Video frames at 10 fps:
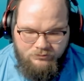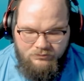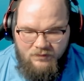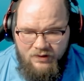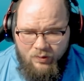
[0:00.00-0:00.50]

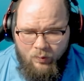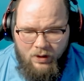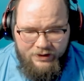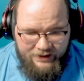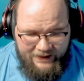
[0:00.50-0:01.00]
the
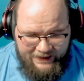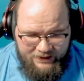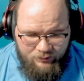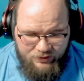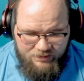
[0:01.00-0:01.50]
water
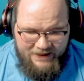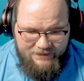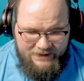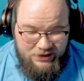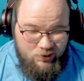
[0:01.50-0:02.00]
cannon, which makes
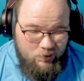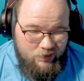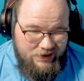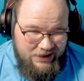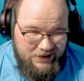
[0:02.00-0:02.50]
me do
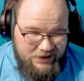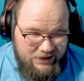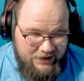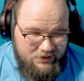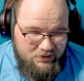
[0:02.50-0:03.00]
think
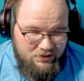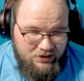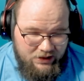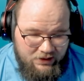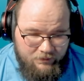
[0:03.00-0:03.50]
that
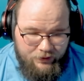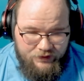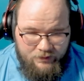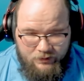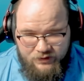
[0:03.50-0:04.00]
the
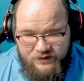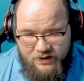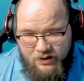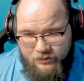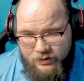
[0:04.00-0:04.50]
person we were just
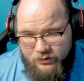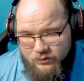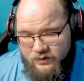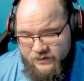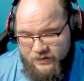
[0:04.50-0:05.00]
talking about
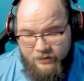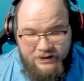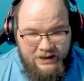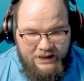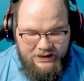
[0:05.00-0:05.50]
is probably
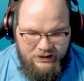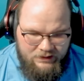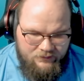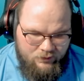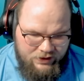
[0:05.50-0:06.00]
not
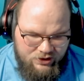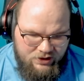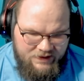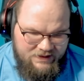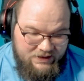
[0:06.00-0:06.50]
in rotation,
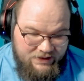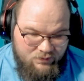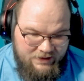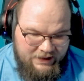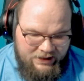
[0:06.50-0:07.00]
because this would
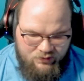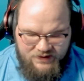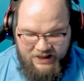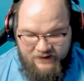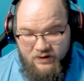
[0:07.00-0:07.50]
be dangerous to
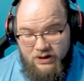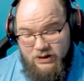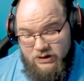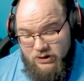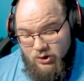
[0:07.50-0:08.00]
have
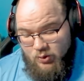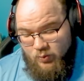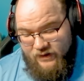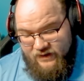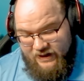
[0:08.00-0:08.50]

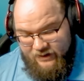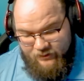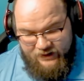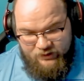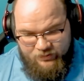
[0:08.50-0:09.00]
with that
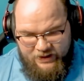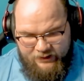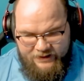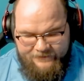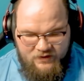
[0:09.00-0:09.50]
other
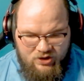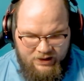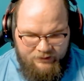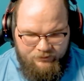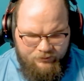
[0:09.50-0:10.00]
pirate,
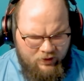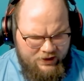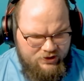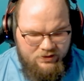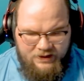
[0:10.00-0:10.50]
Jolly
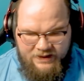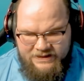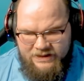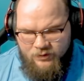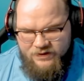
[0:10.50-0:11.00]
Roger, I think his
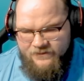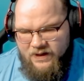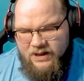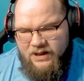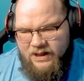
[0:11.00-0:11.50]
name was.
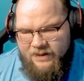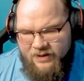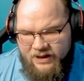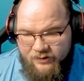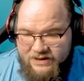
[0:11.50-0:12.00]
But
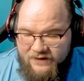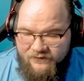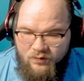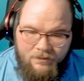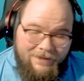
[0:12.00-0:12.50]
anyway, it's a
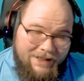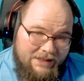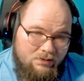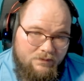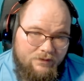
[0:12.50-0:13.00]
4
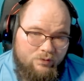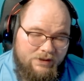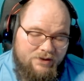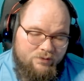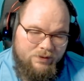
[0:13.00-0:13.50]
mana,
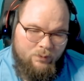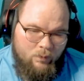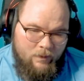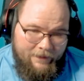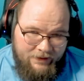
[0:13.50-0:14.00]
3/3
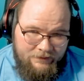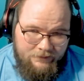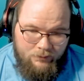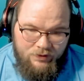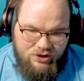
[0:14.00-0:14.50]
weapon,
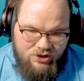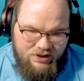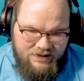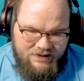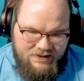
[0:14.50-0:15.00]
which
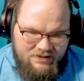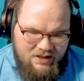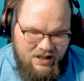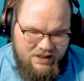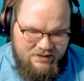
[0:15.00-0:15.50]
is not